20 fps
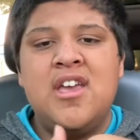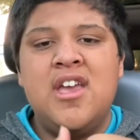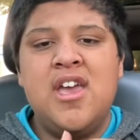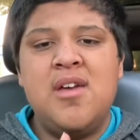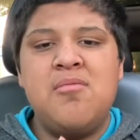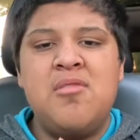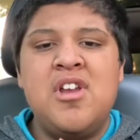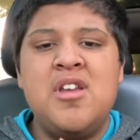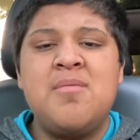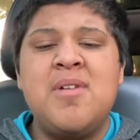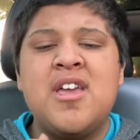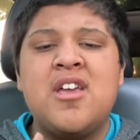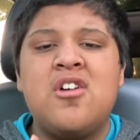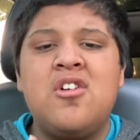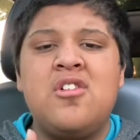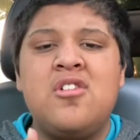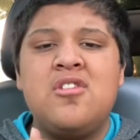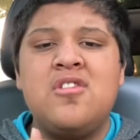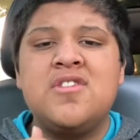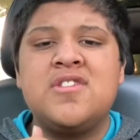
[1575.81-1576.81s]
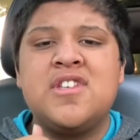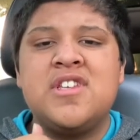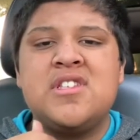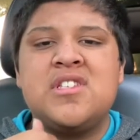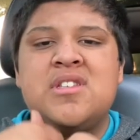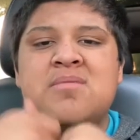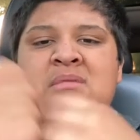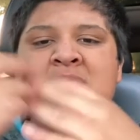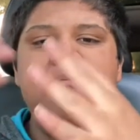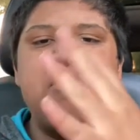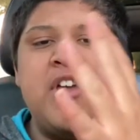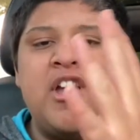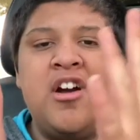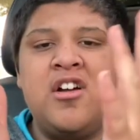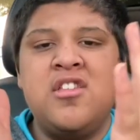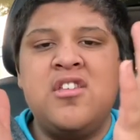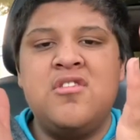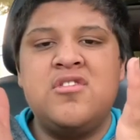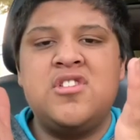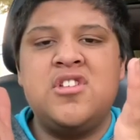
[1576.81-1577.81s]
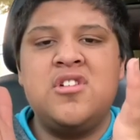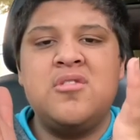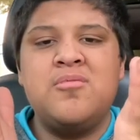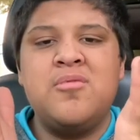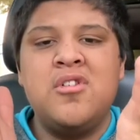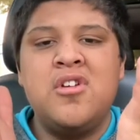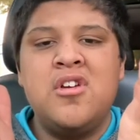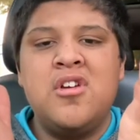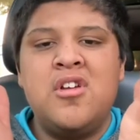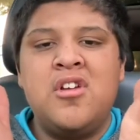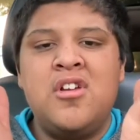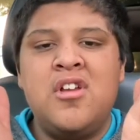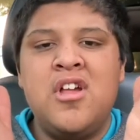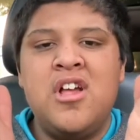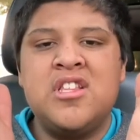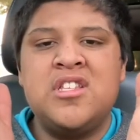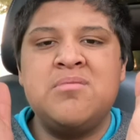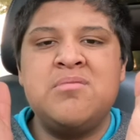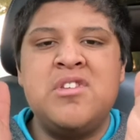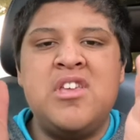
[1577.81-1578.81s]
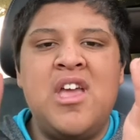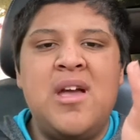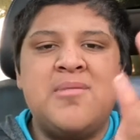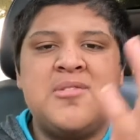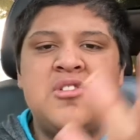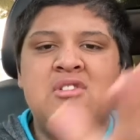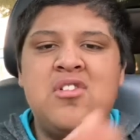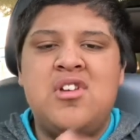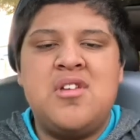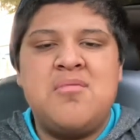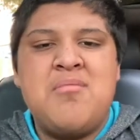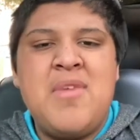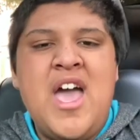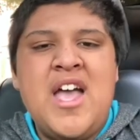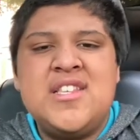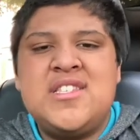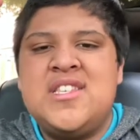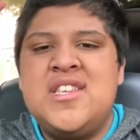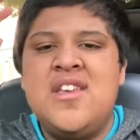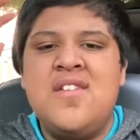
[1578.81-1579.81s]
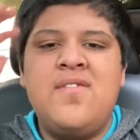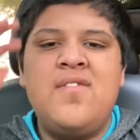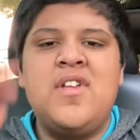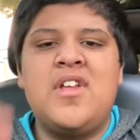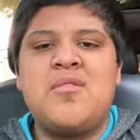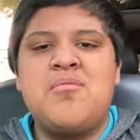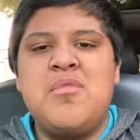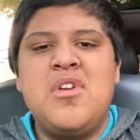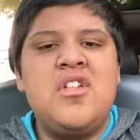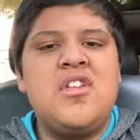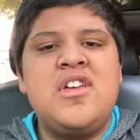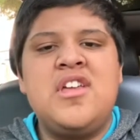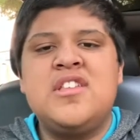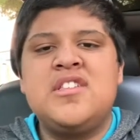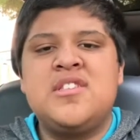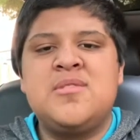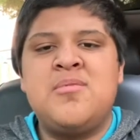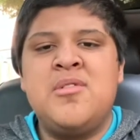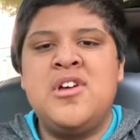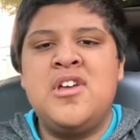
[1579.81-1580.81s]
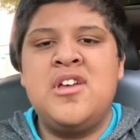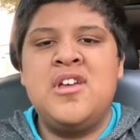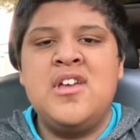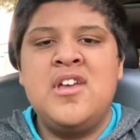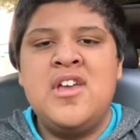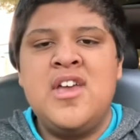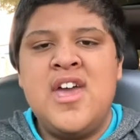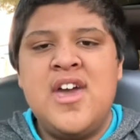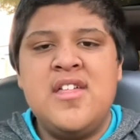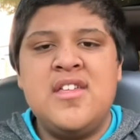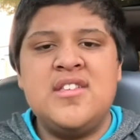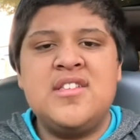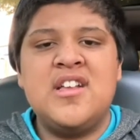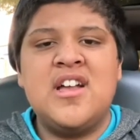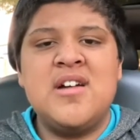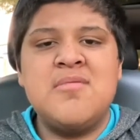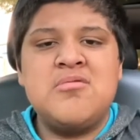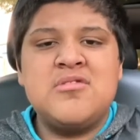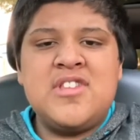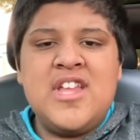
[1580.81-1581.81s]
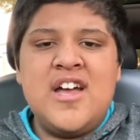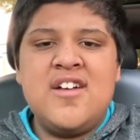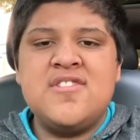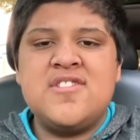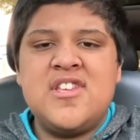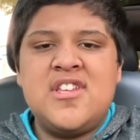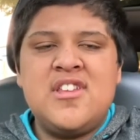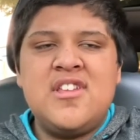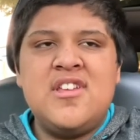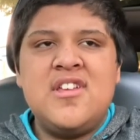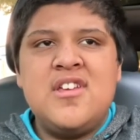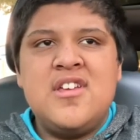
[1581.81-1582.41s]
And one of my goals is to be big on YouTube. Not to be absolutely massive, like millions, but at least a couple thousand.